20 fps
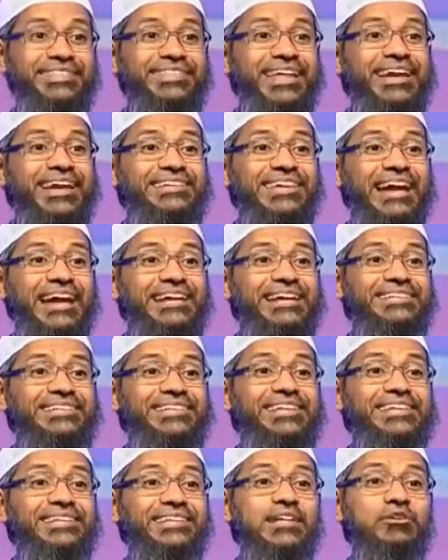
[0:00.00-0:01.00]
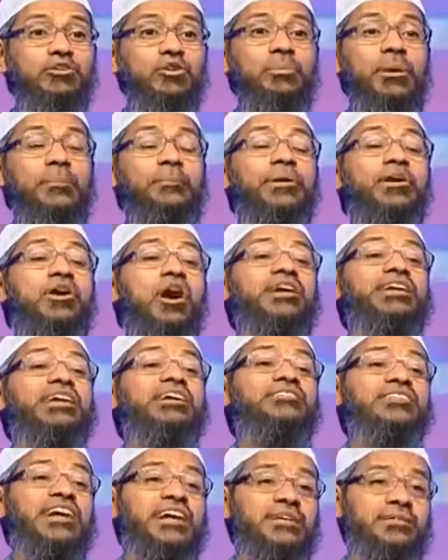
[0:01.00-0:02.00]
They started thinking to be
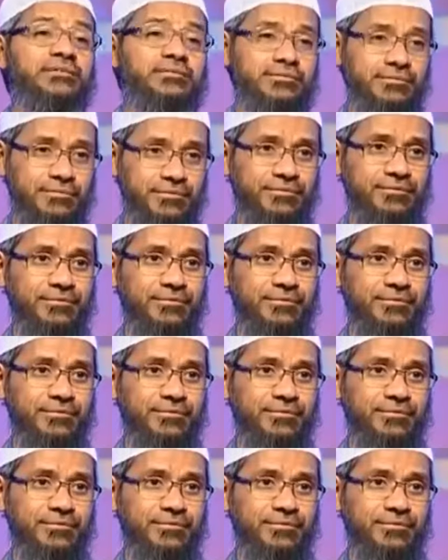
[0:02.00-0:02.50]
begotten son.